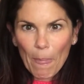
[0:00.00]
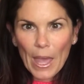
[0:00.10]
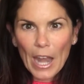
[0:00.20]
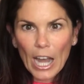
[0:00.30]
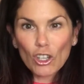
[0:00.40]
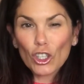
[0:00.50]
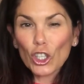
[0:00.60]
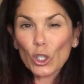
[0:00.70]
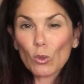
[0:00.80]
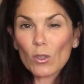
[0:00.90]
and actually
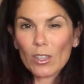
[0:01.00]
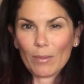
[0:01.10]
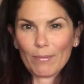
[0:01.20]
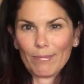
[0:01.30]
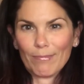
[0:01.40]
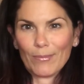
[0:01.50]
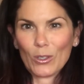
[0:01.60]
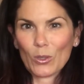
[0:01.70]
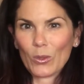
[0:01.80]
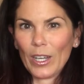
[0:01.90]
use them
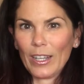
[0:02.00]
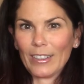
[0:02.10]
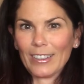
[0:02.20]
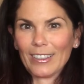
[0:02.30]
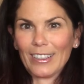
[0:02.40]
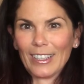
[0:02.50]
to create